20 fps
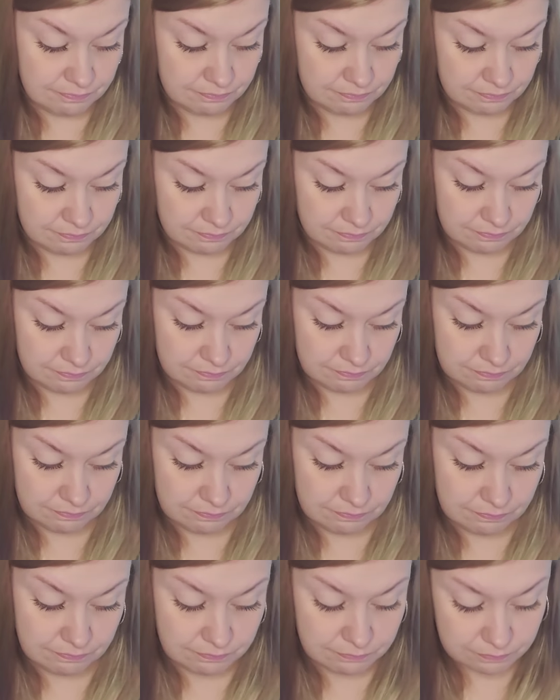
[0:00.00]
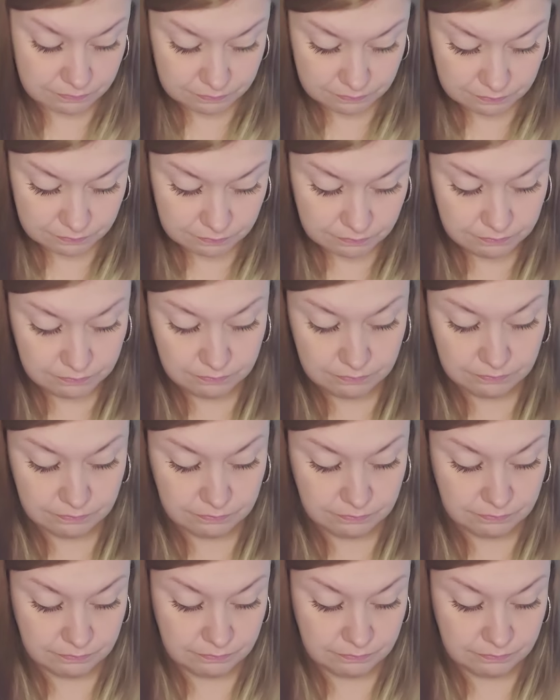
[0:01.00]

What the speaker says: Nobody speaks.